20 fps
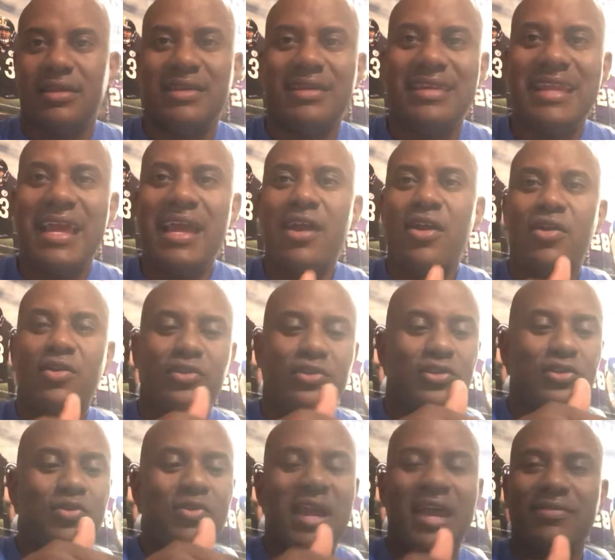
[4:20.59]
Now
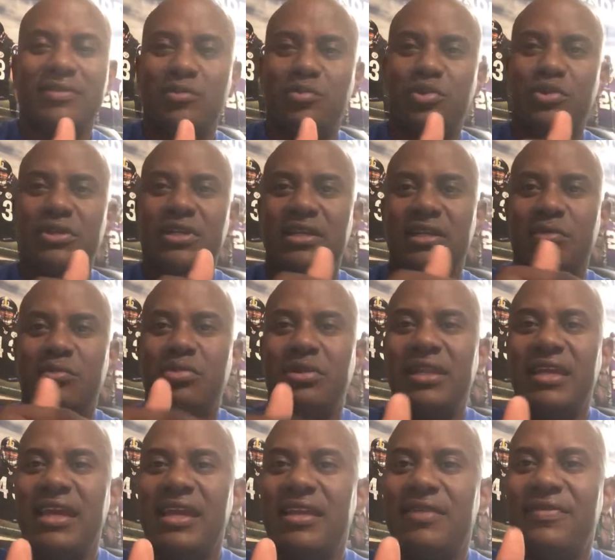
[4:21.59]
you have to put in a
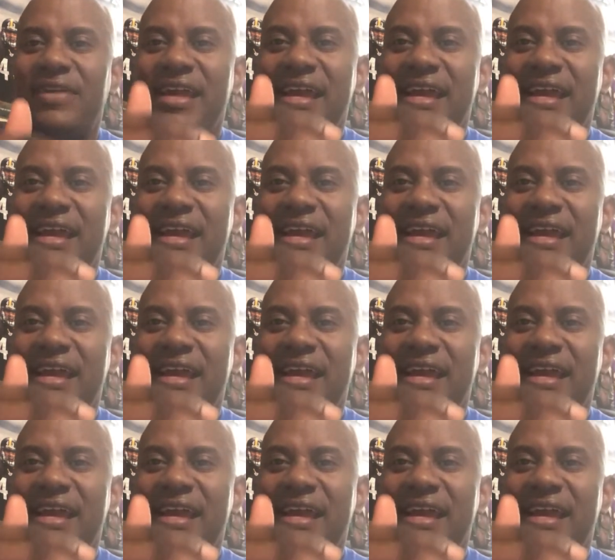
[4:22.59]
plan of